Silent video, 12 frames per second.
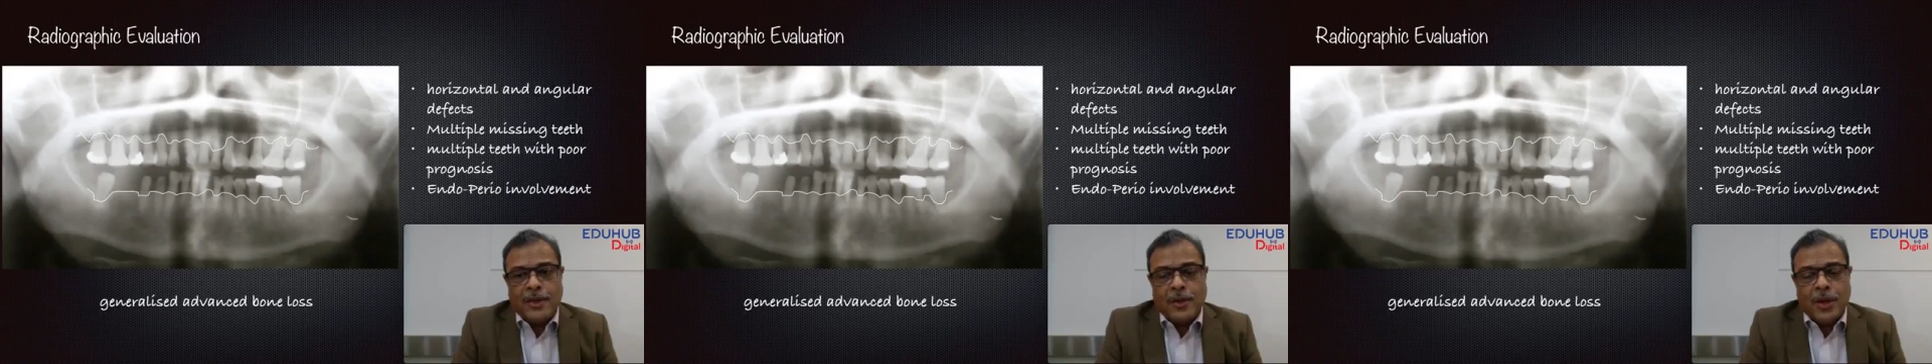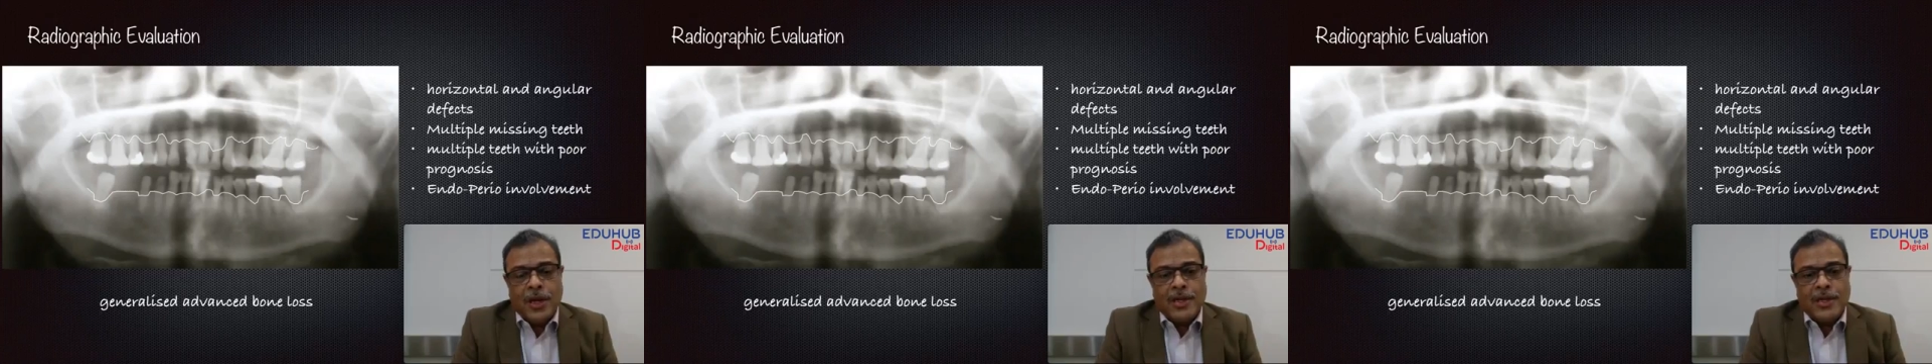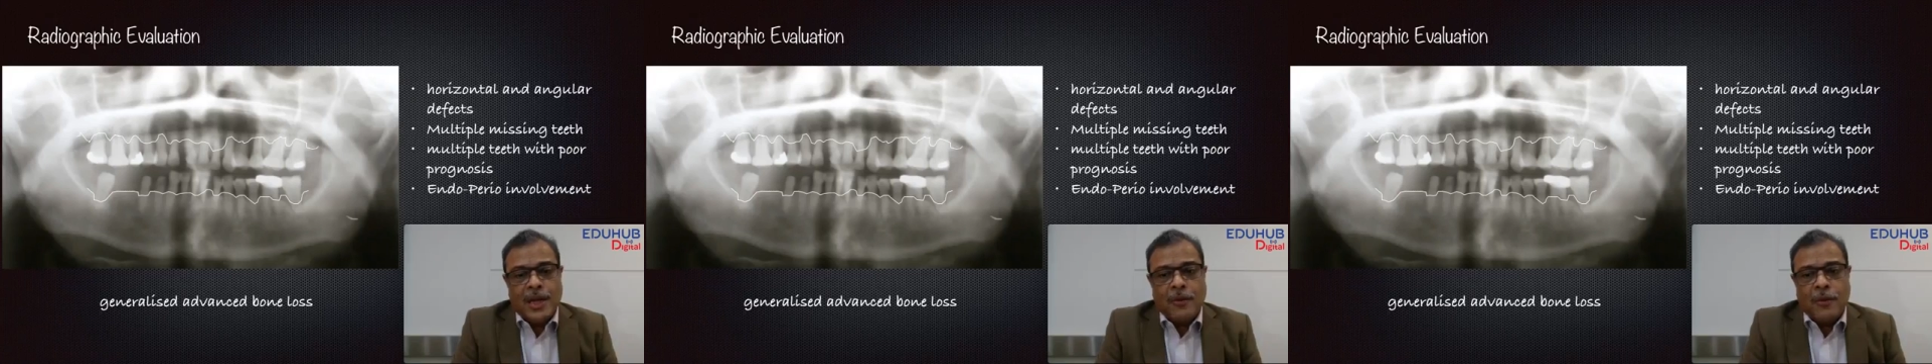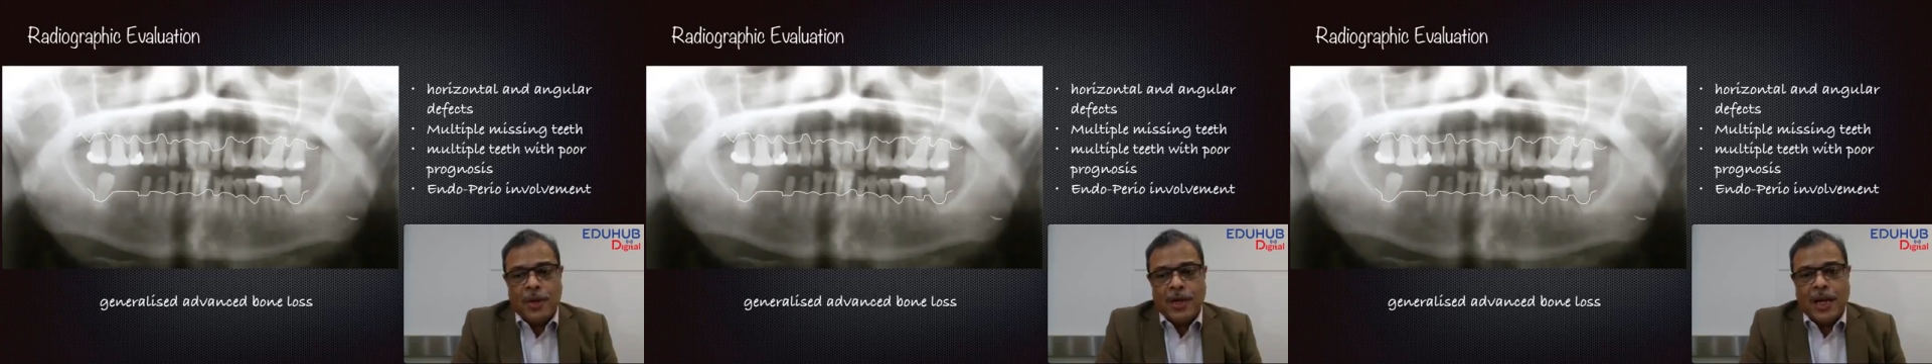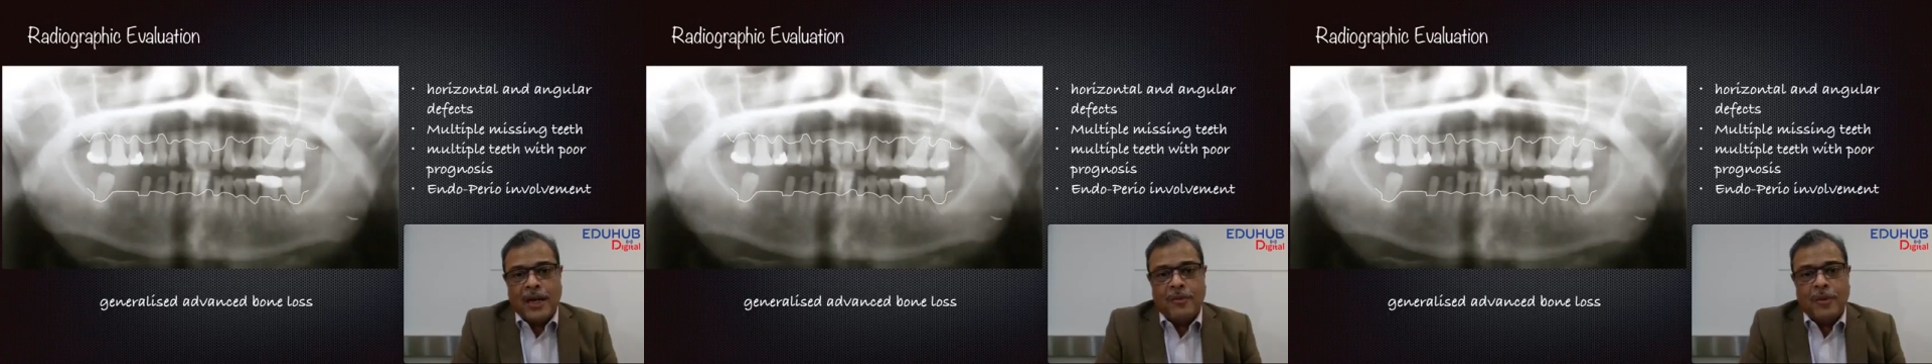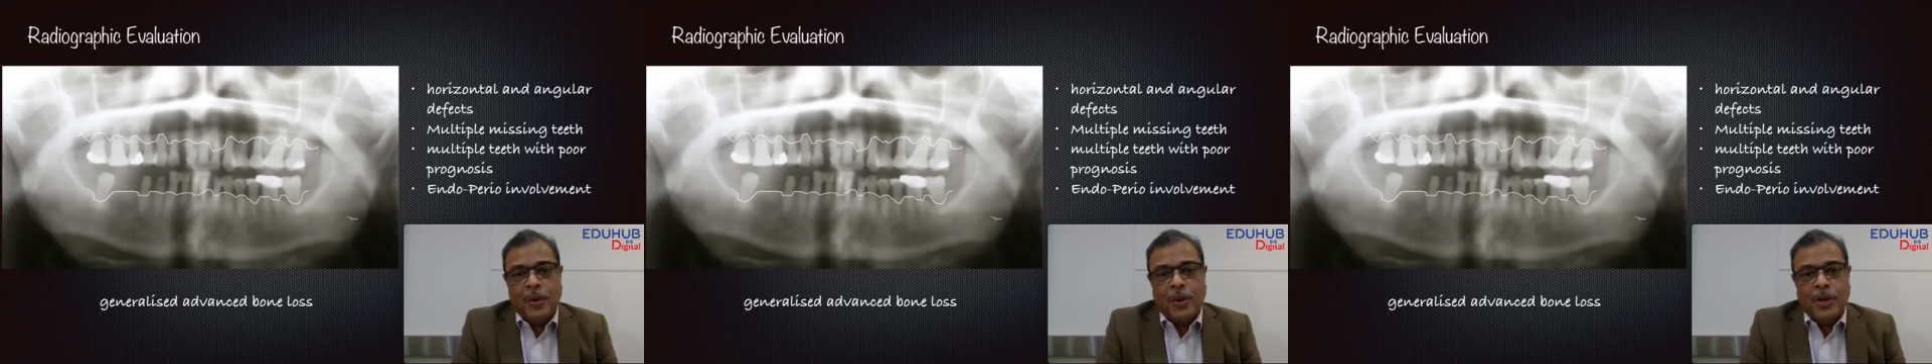to understand what kind of
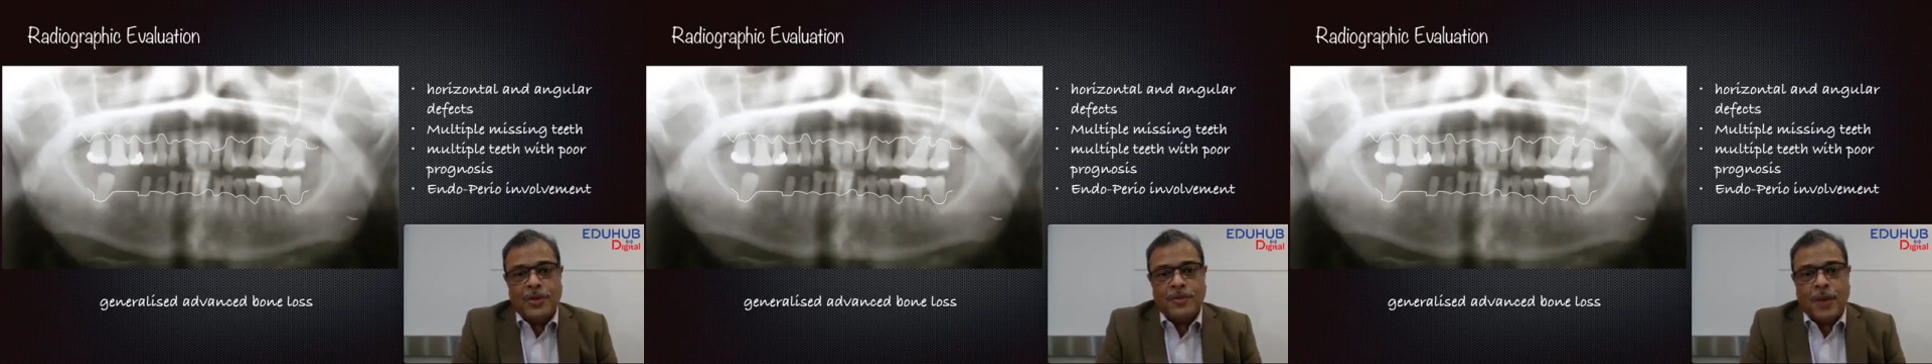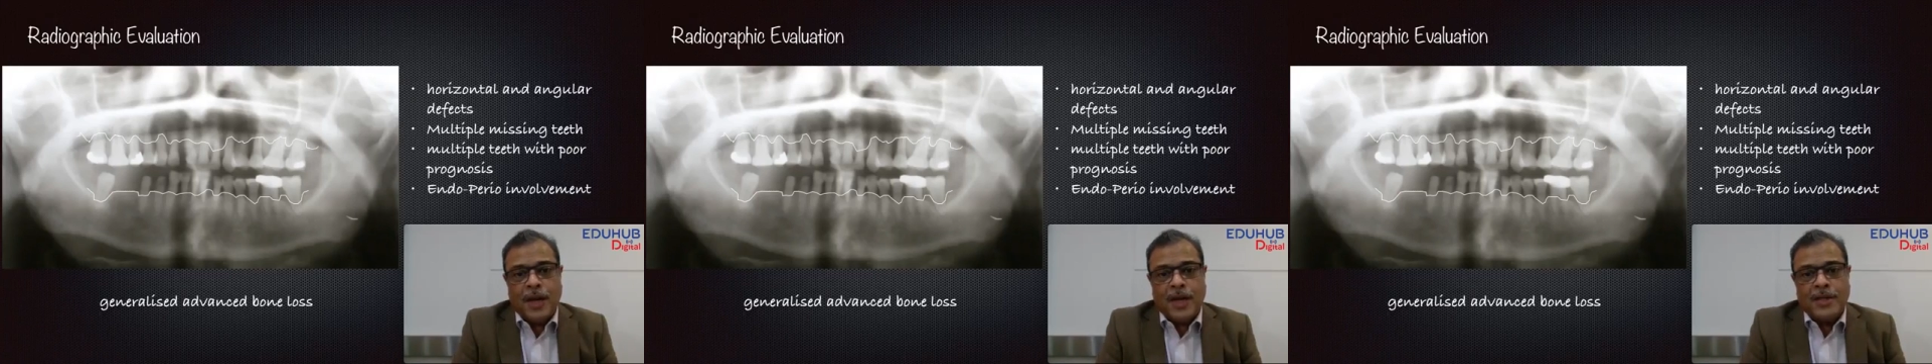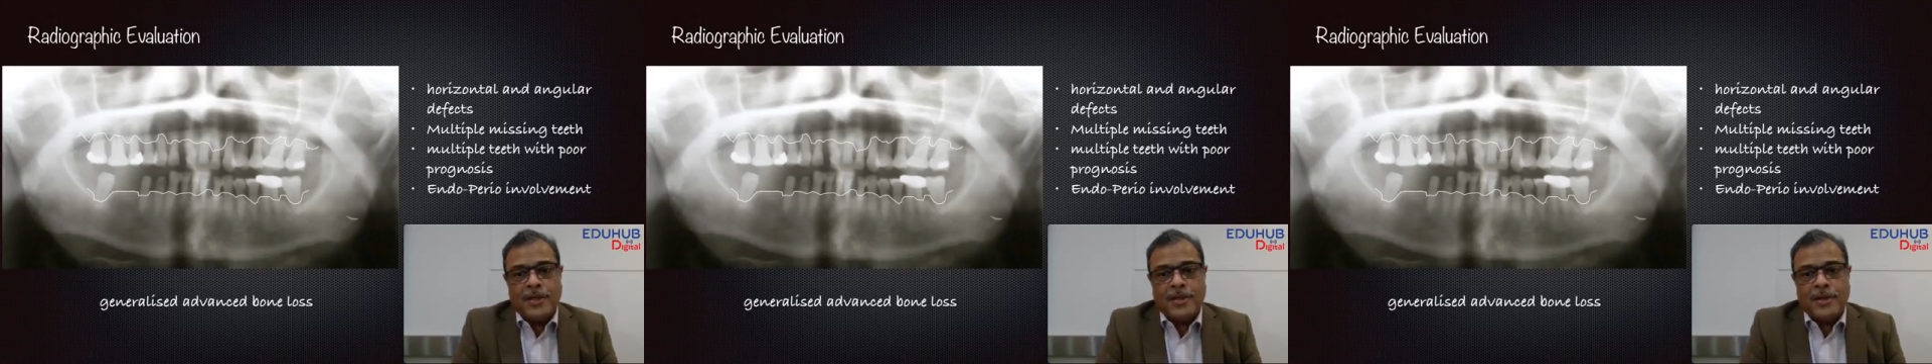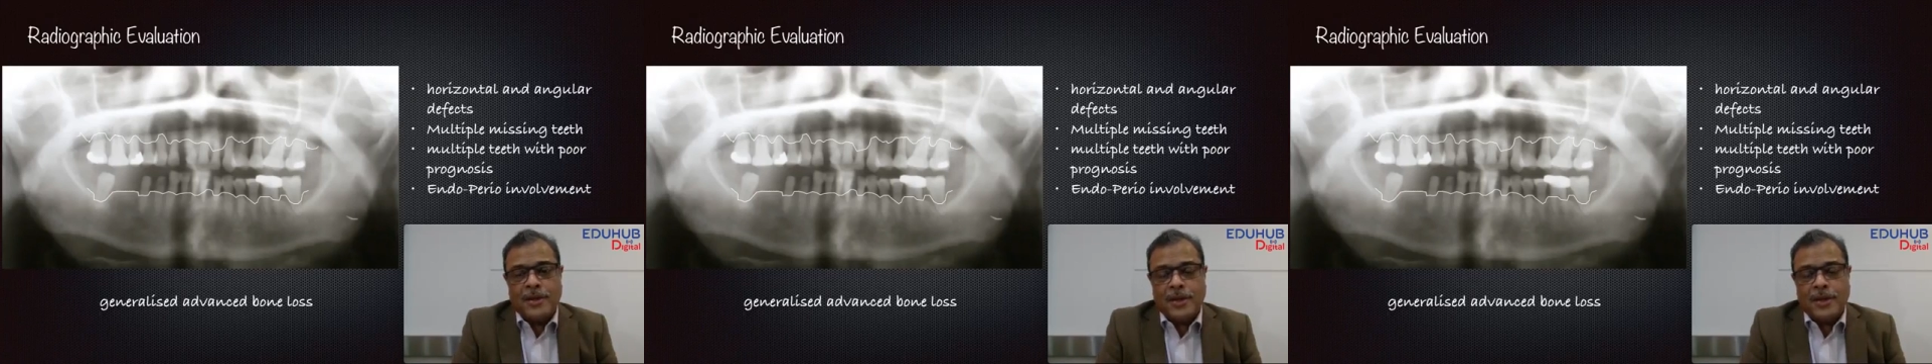bone loss patterns